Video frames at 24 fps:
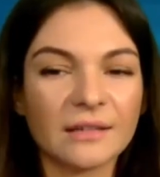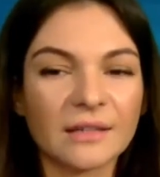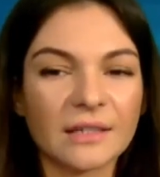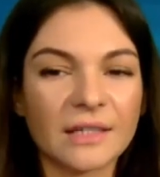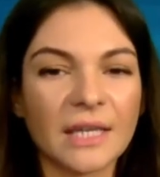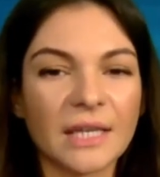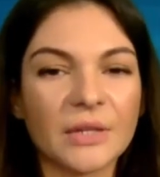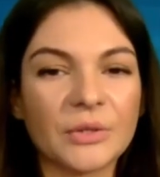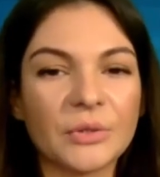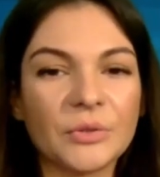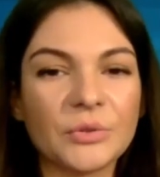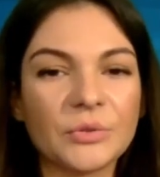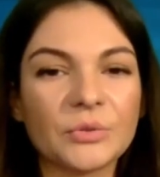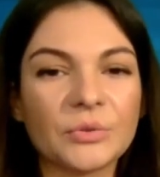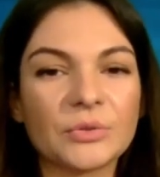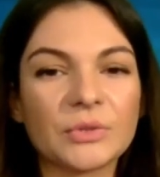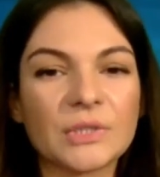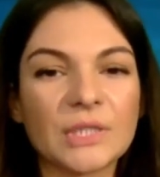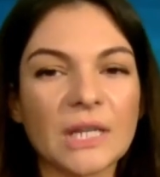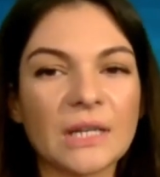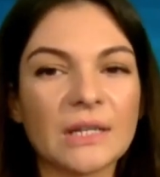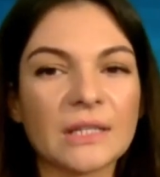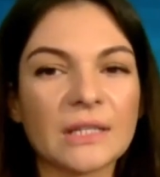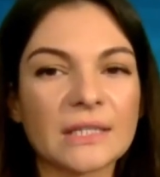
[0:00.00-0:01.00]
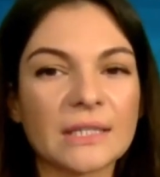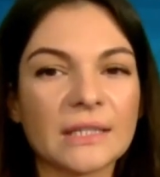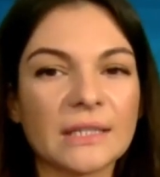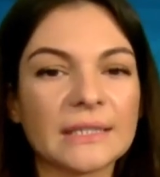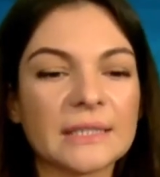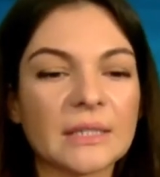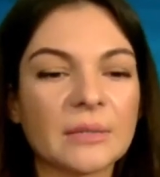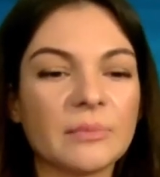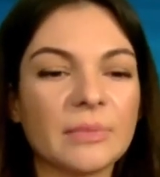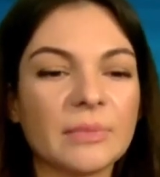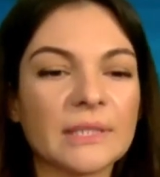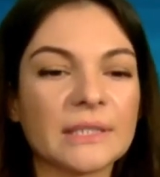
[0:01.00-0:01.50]
can you tell us a
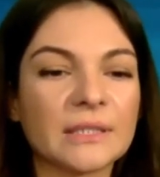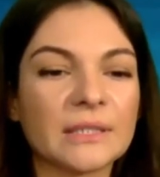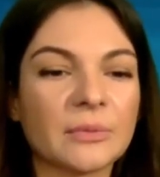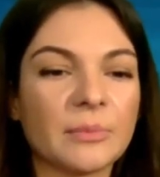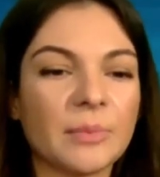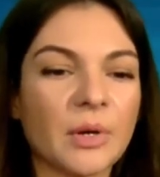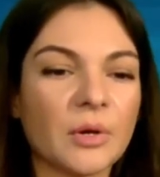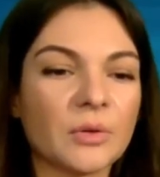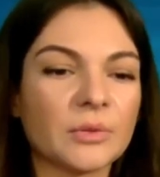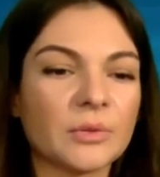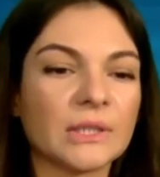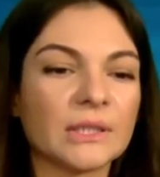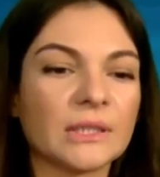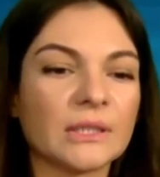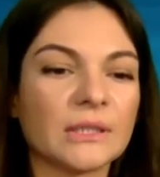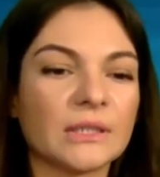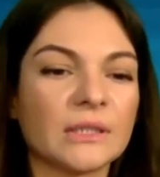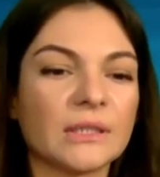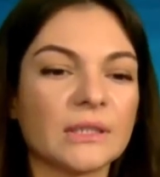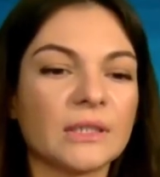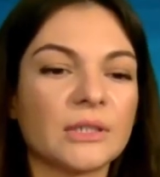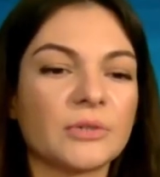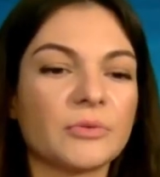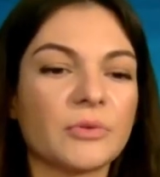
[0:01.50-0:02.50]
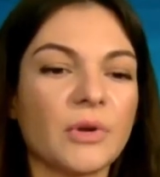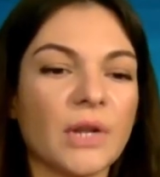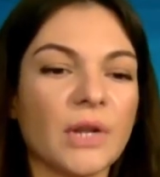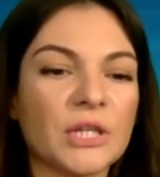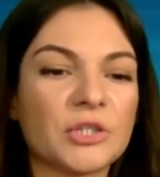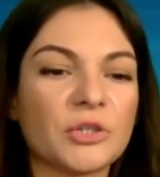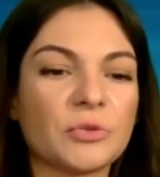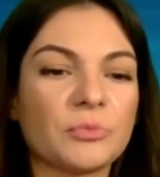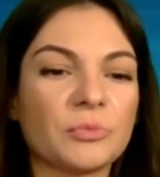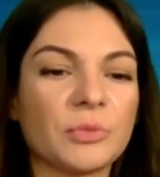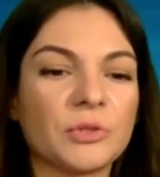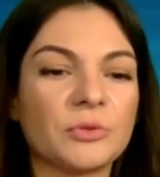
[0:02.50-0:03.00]
little bit about the
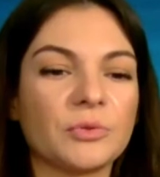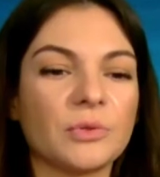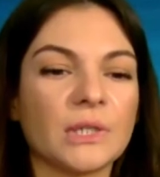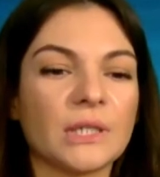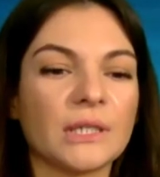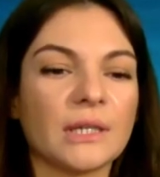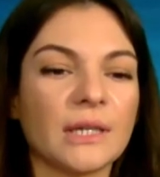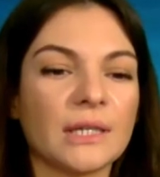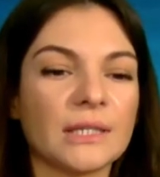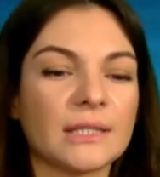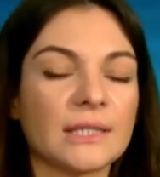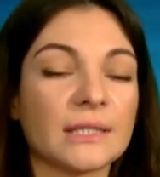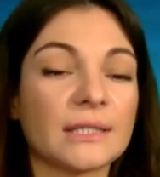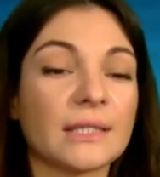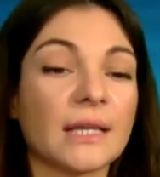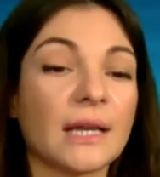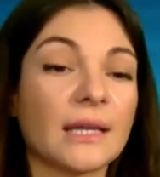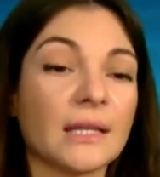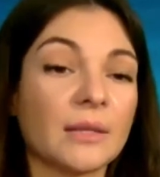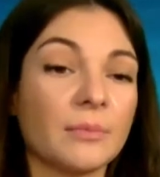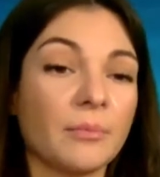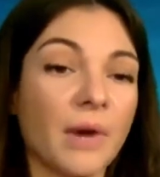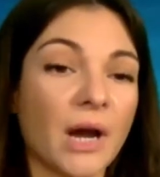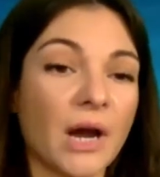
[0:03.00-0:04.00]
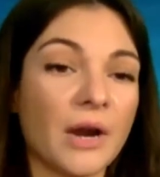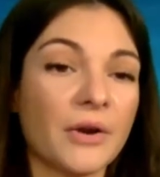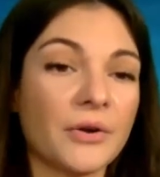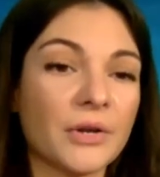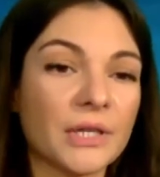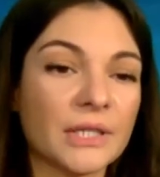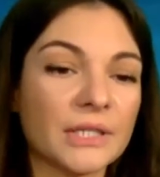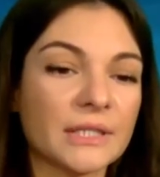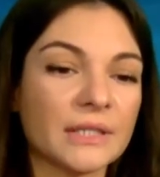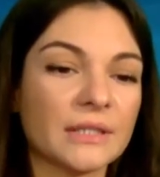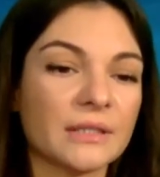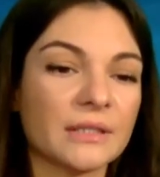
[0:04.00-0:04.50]
relation between SSI and
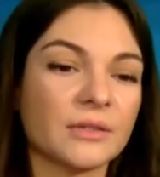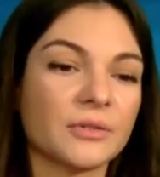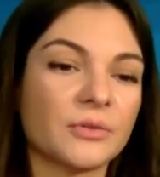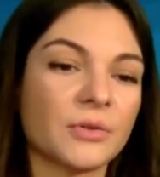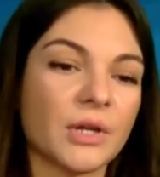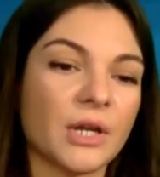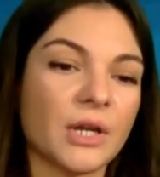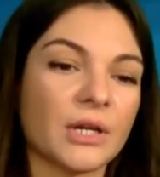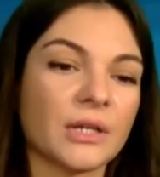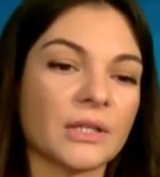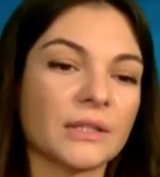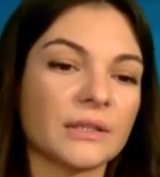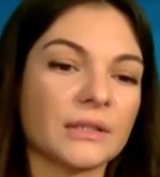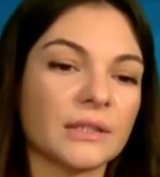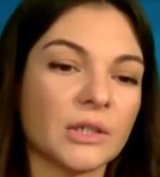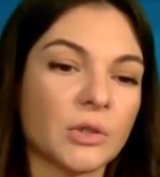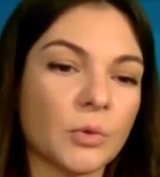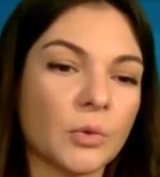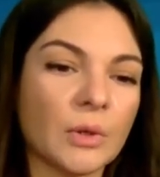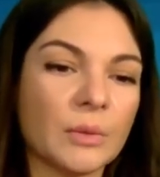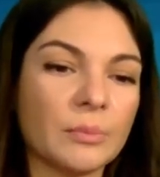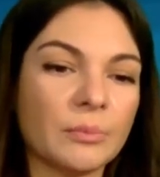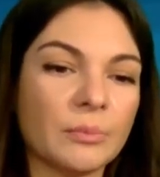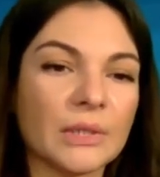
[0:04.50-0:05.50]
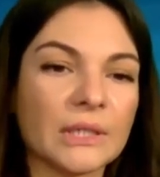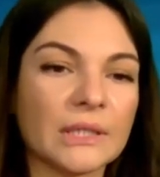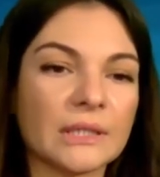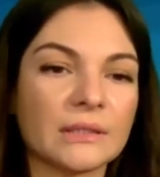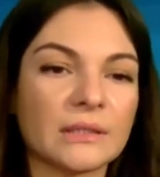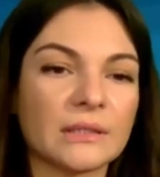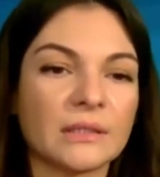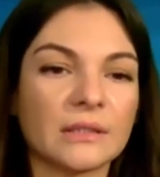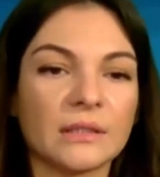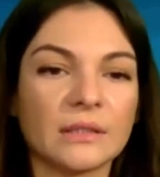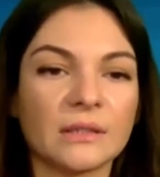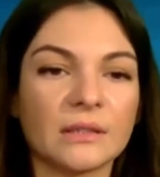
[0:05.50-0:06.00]
Mars regarding the equipment,
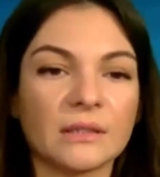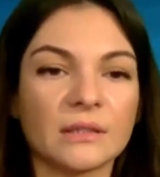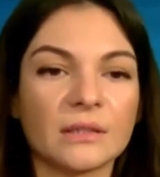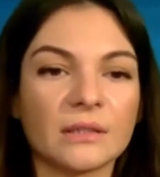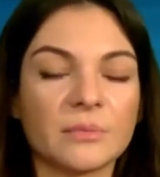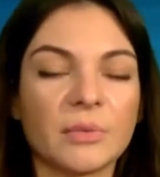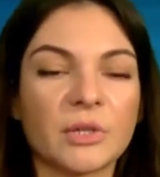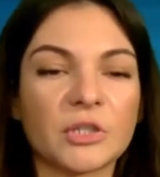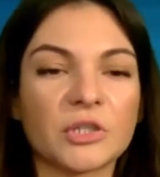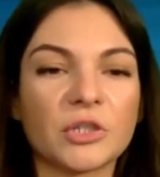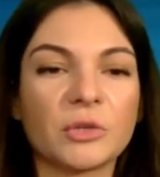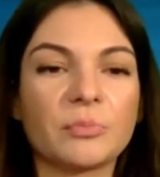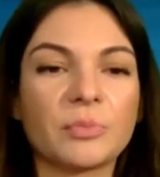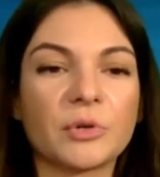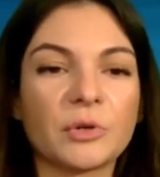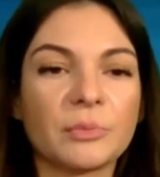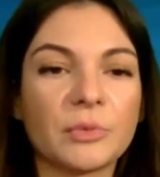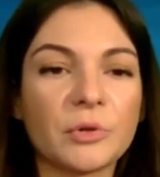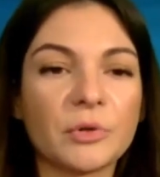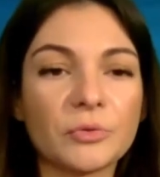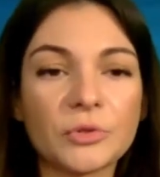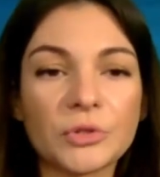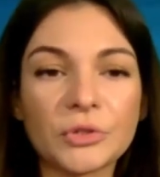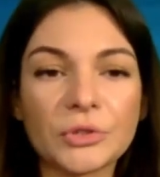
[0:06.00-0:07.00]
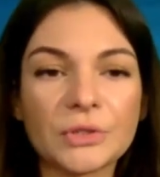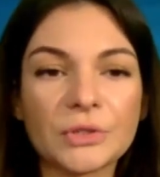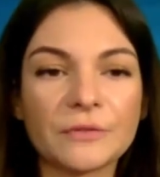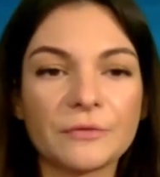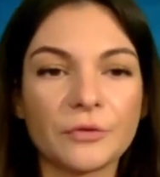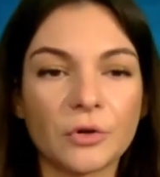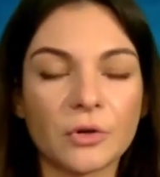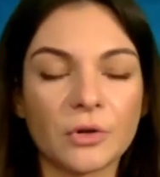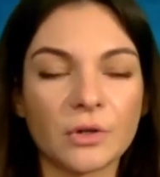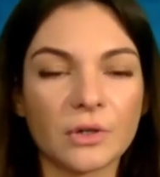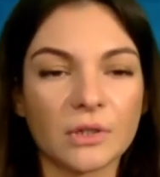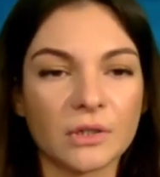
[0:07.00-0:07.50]
the special promotions
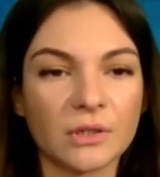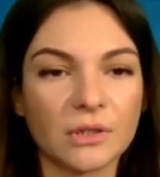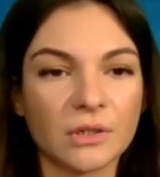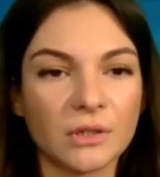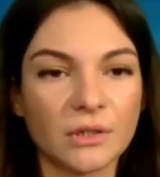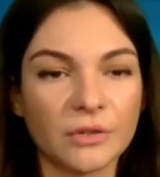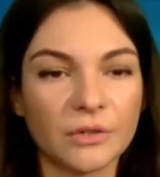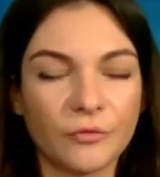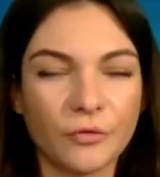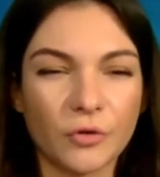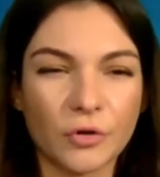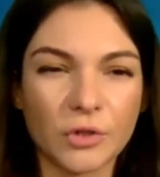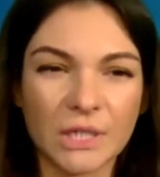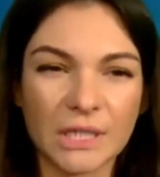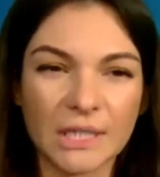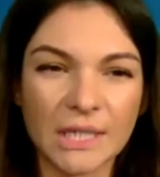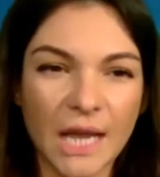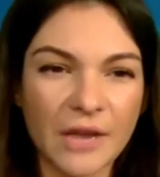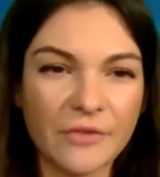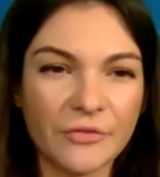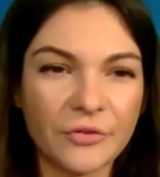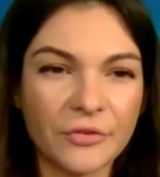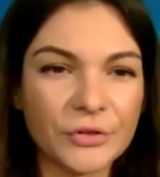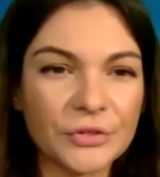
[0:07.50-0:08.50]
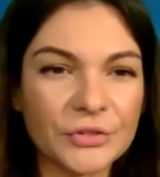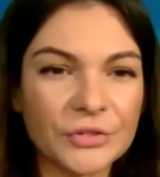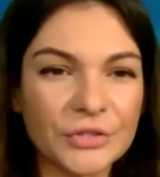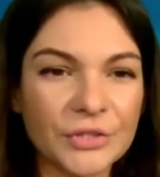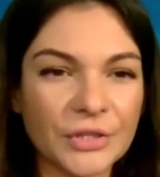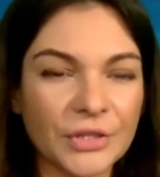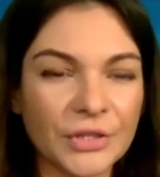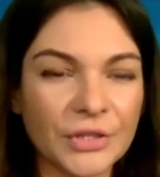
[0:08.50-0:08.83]
for the divers?